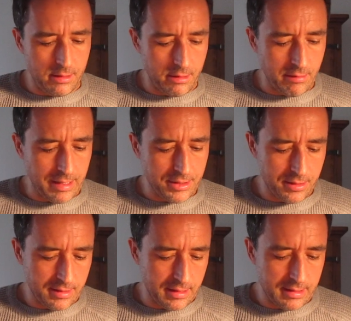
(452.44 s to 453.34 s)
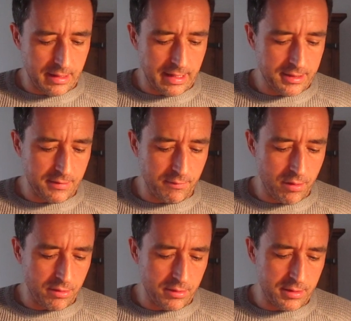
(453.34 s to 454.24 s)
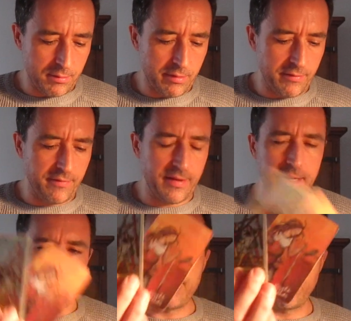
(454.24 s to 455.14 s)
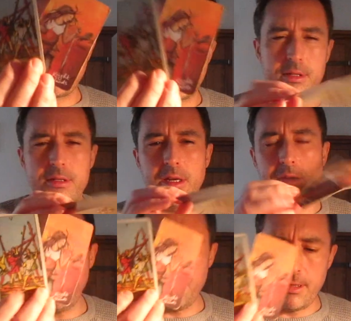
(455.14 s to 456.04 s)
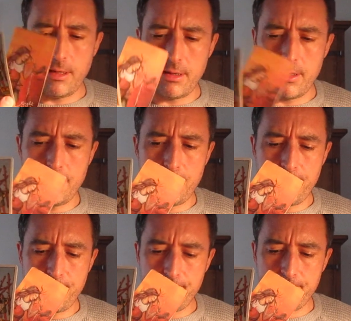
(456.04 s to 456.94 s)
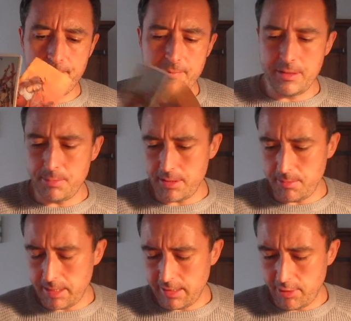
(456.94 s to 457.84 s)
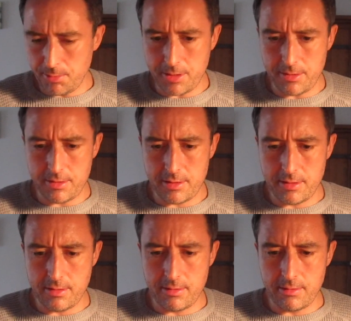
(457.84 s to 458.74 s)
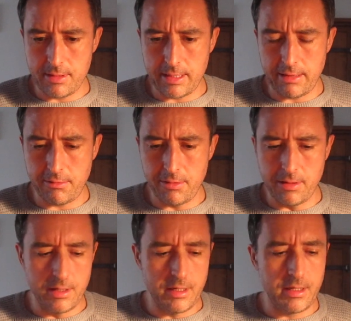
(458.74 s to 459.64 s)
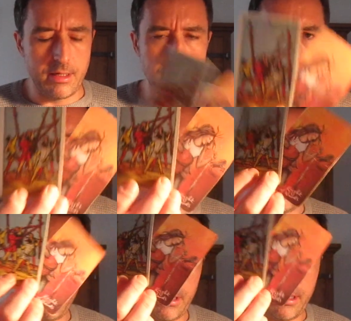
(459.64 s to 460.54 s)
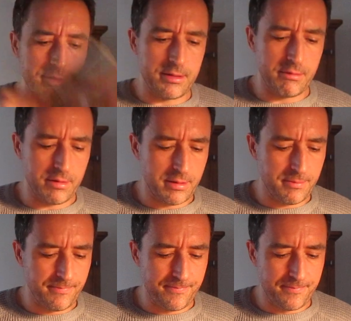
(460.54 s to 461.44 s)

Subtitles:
Your actions is the Knight of Wands with the Five of Wands. So you may be, this person may have options now, and you're going into,